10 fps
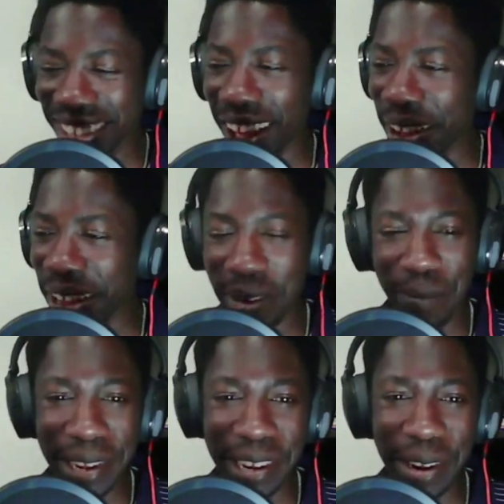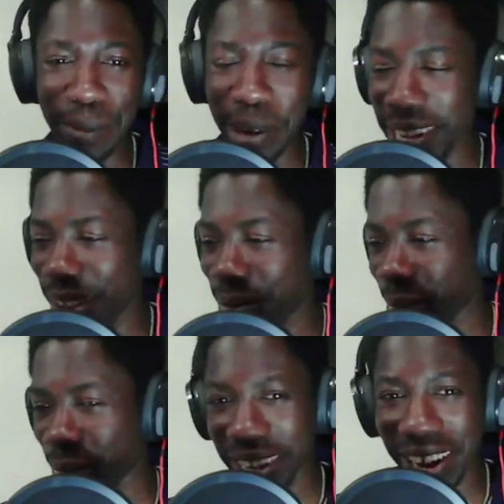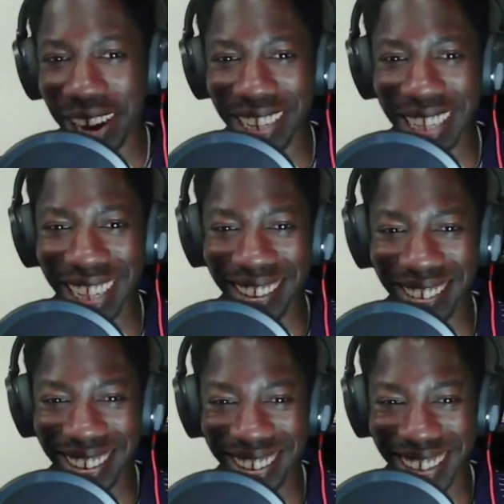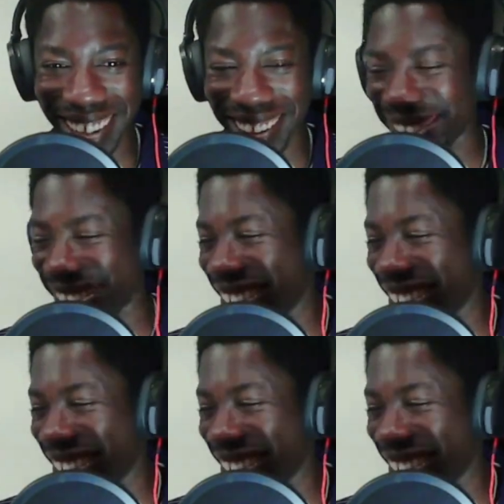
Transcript: out here picking up money everywhere, Karolina. What's going